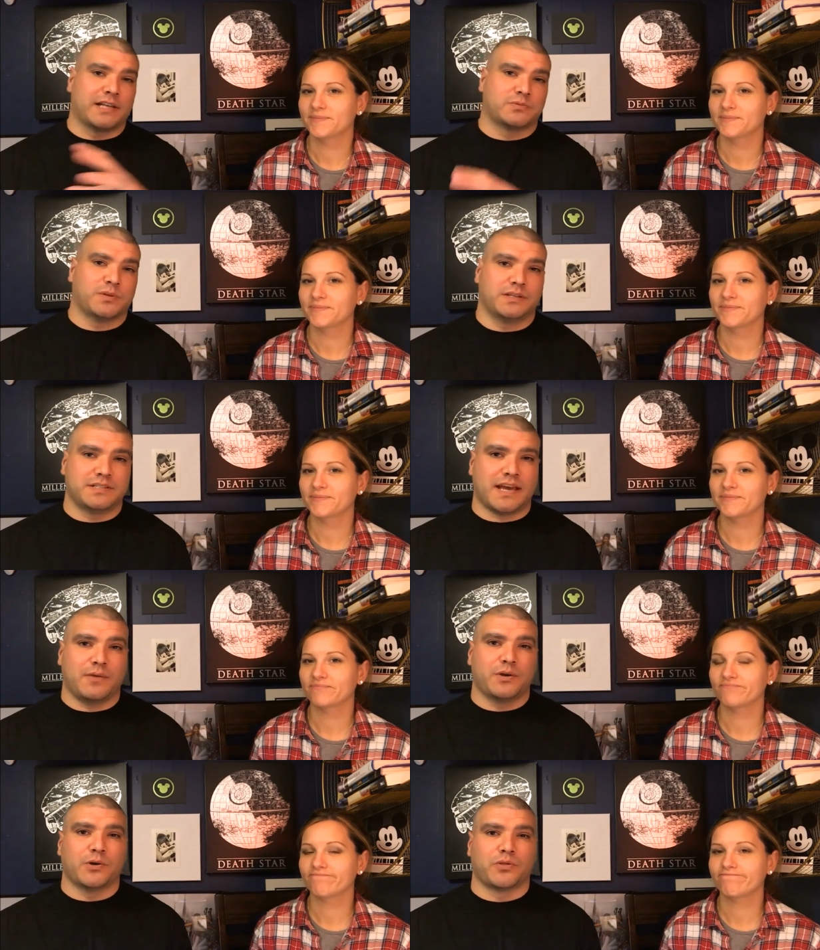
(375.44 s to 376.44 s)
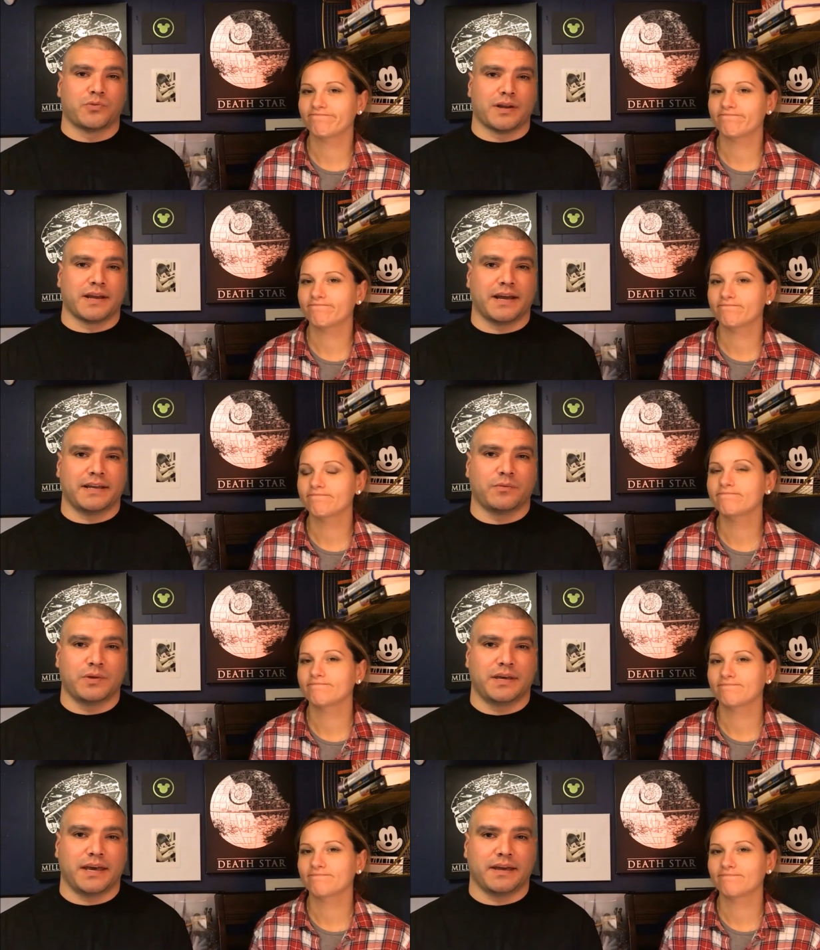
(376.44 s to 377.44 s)
Speaker 1: as we say, we go through at night and
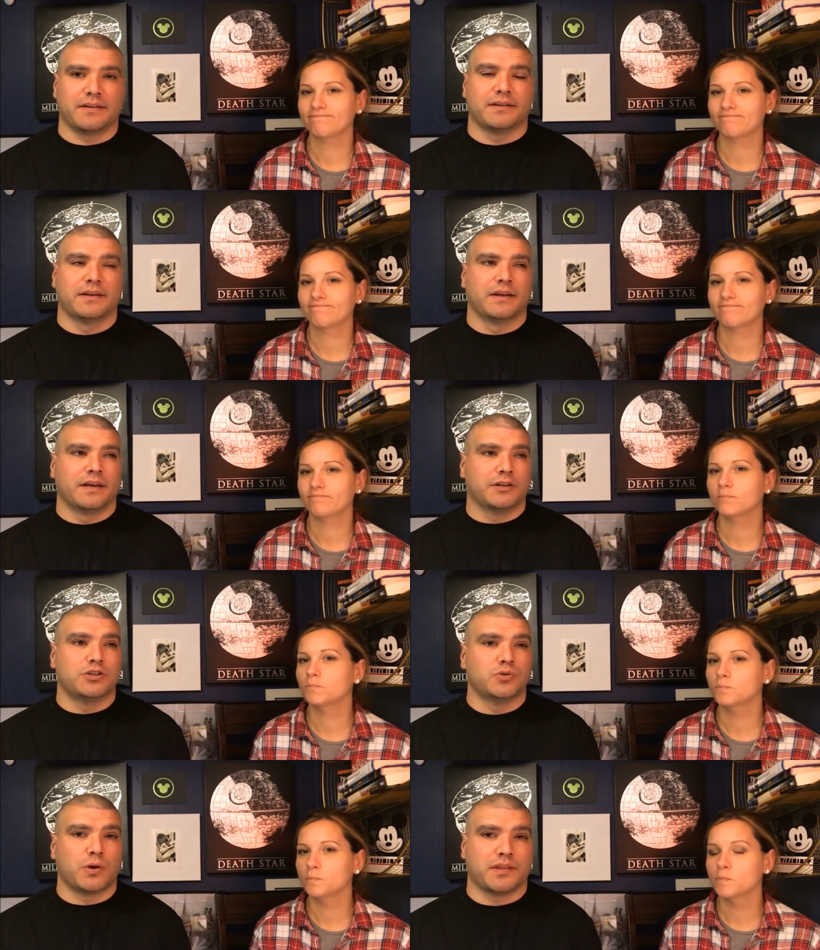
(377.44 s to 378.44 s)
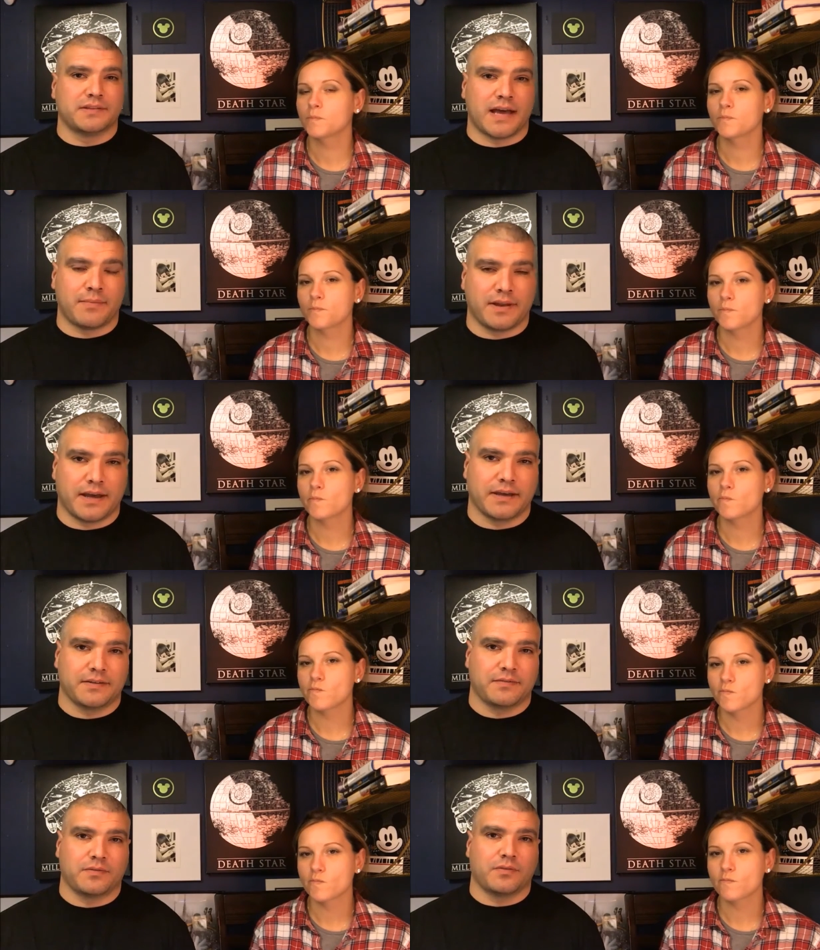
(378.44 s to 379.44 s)
we can enjoy the time at
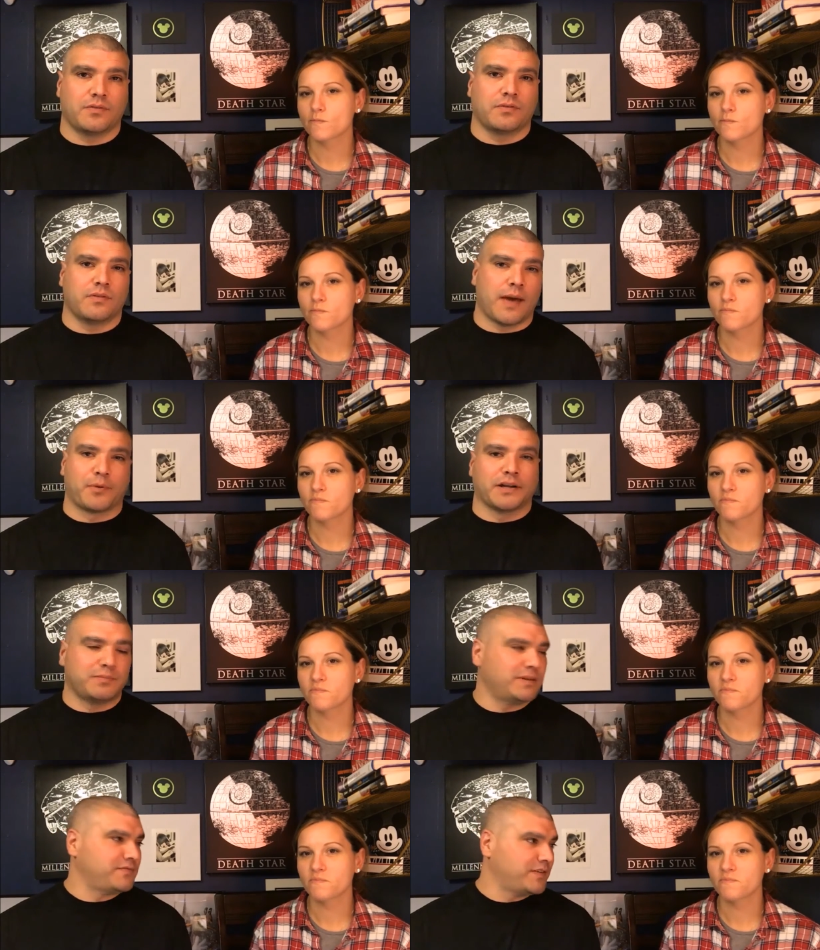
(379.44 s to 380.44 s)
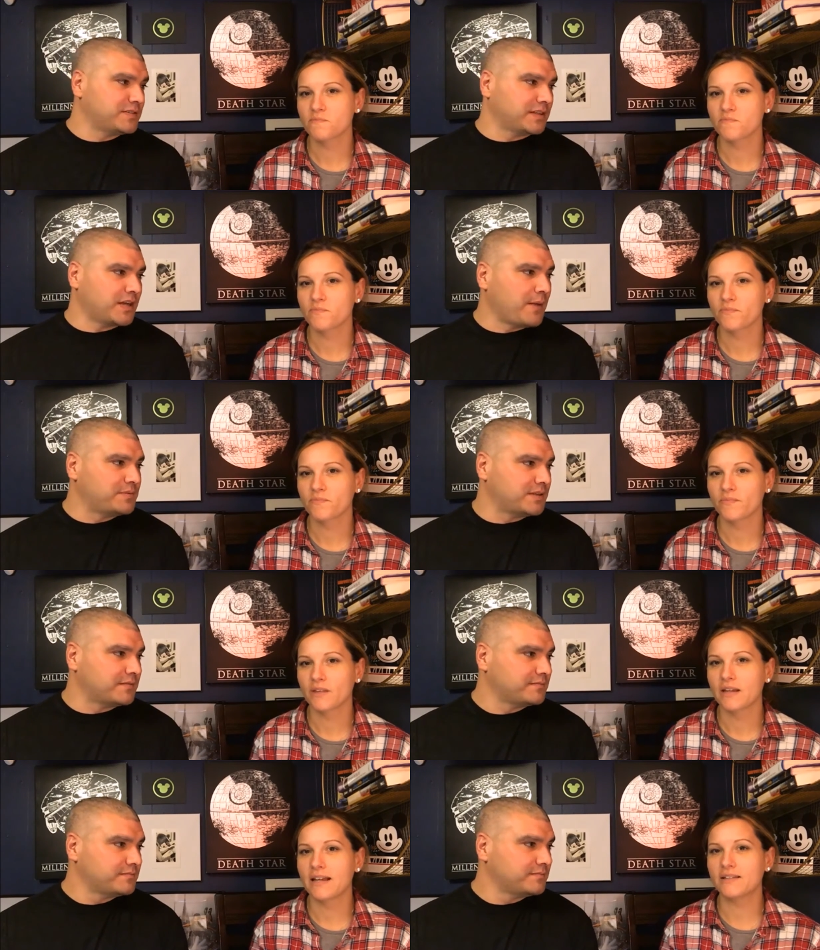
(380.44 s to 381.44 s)
night. Epcot to me feels like the opposite.
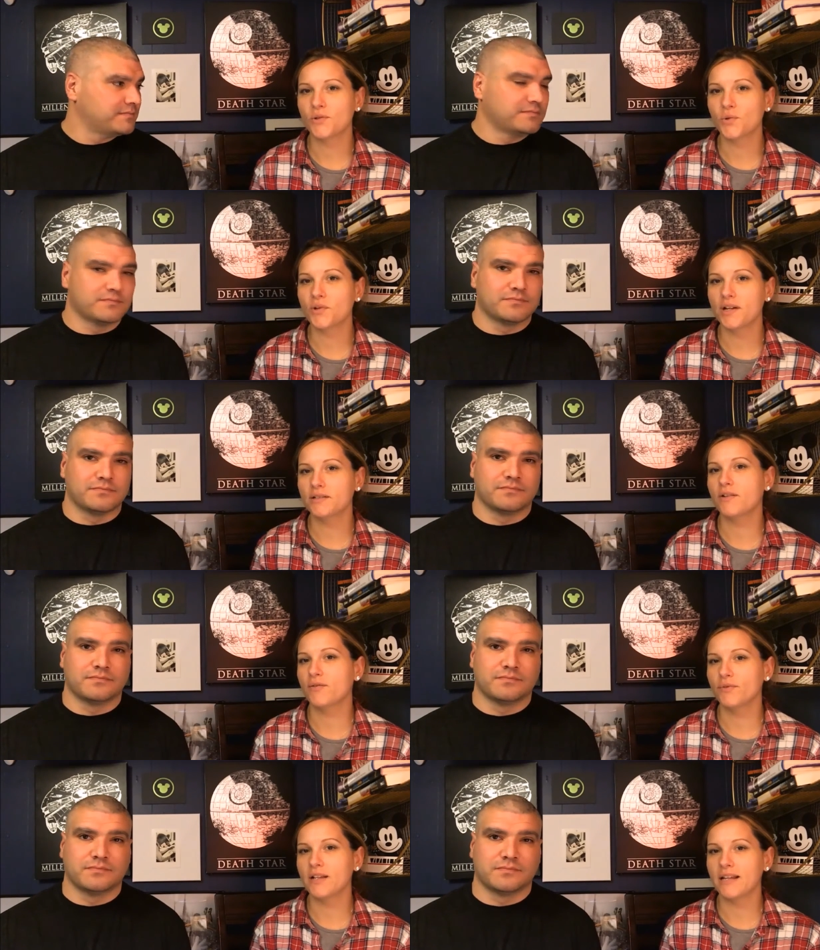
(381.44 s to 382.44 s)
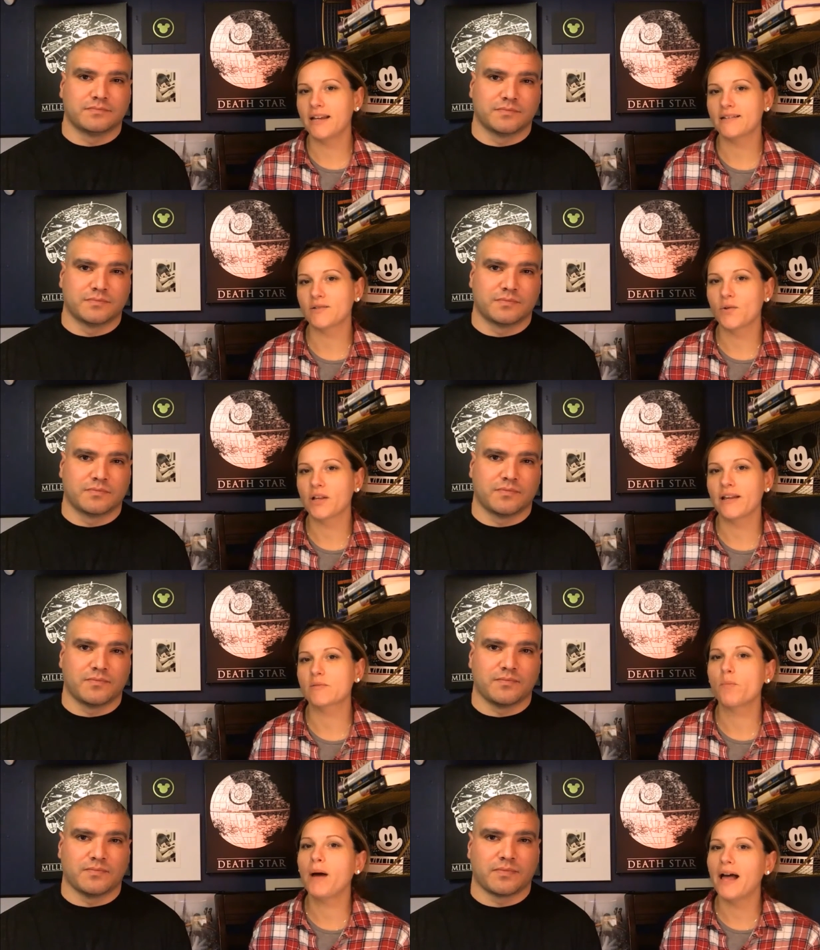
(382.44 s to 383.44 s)
Speaker 2: It to, it, it really is. It totally is.
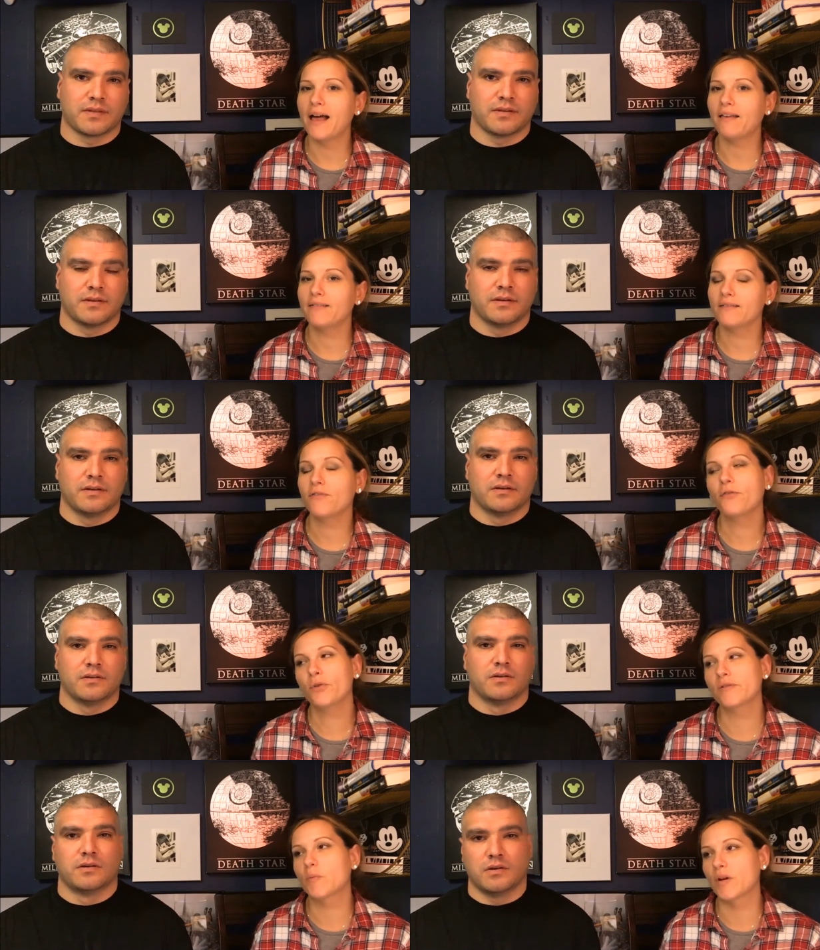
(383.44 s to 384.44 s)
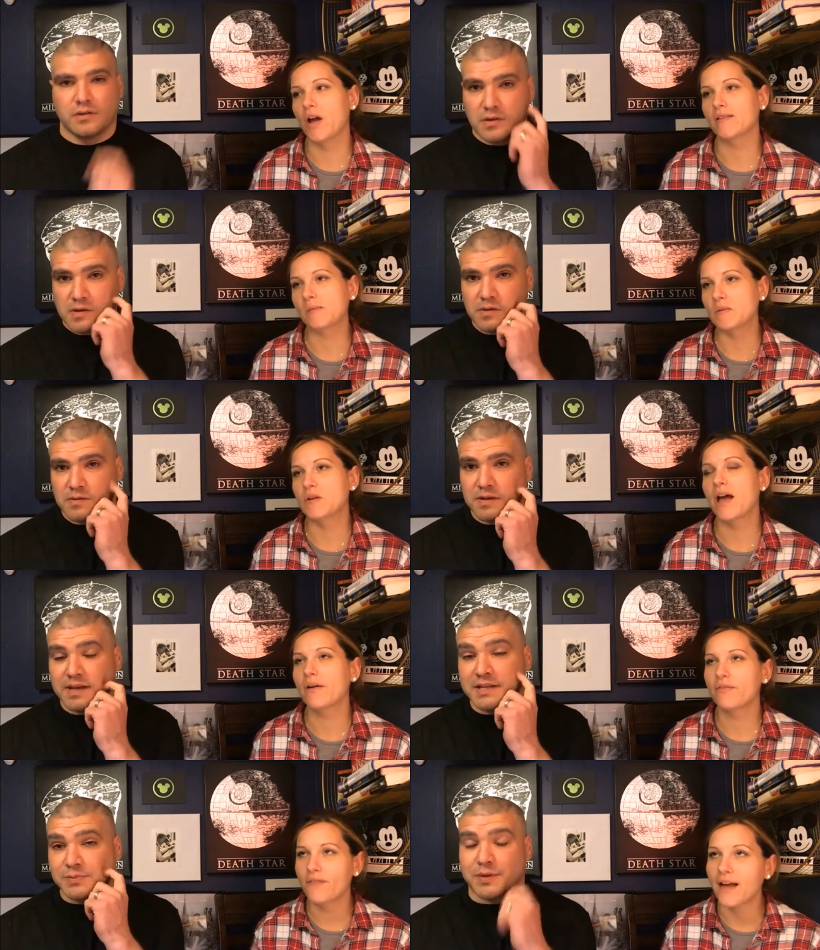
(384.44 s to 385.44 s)
But the food is pretty awesome. So
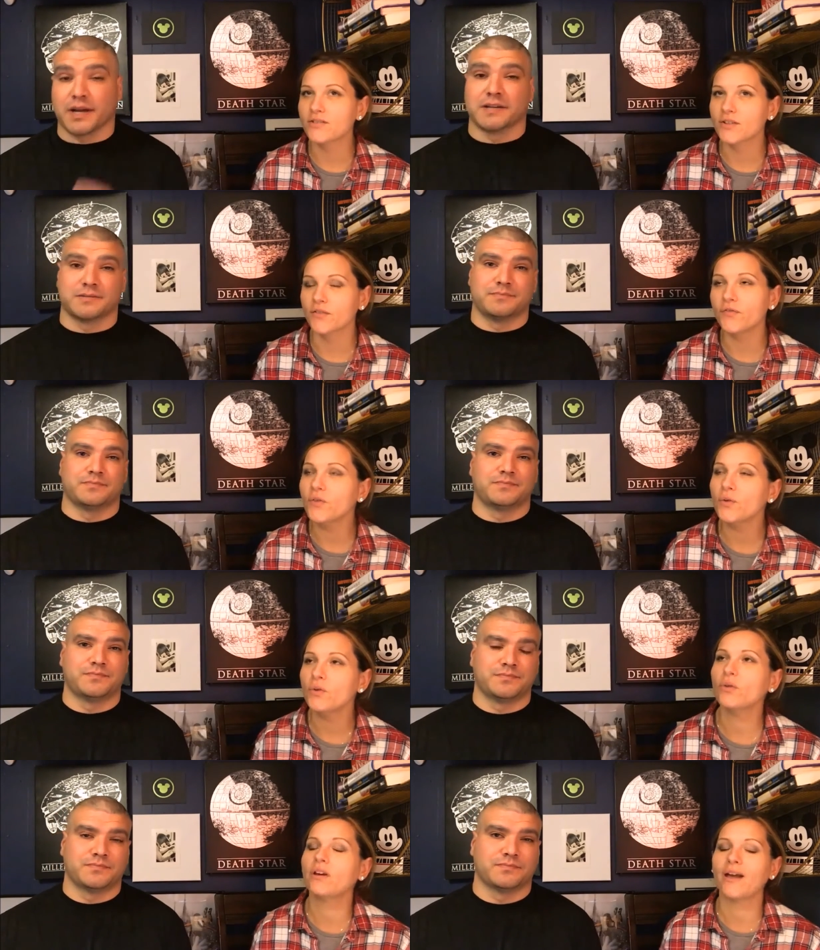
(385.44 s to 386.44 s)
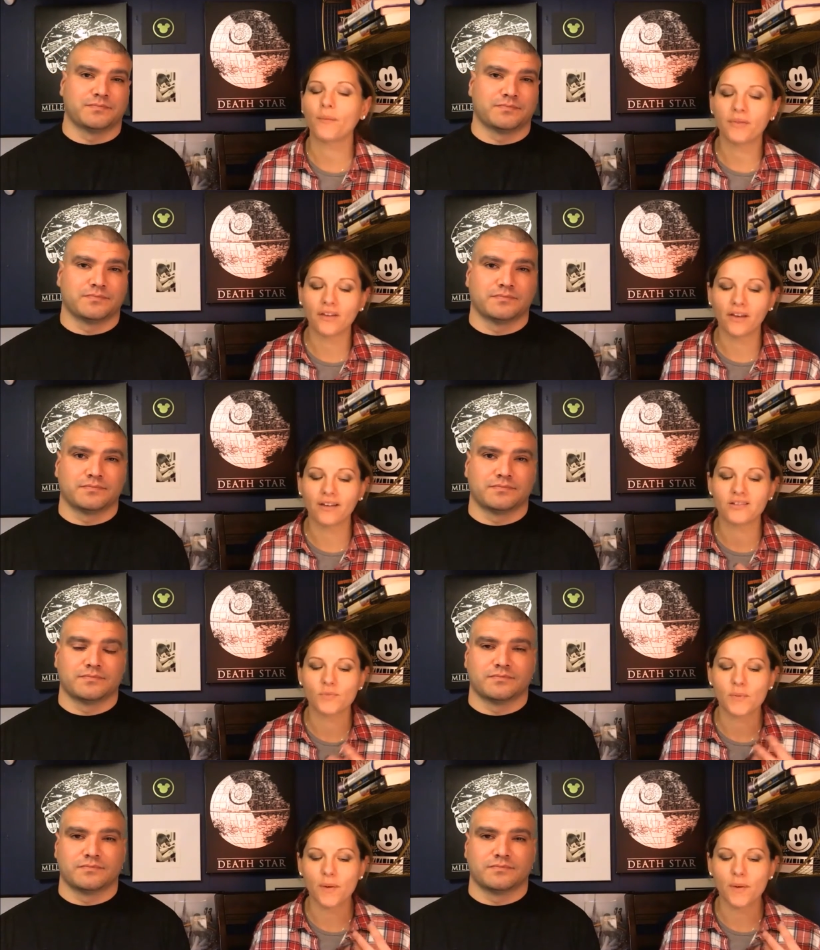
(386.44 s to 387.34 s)
now I'm back in awesome. food. Now I'm thinking it should be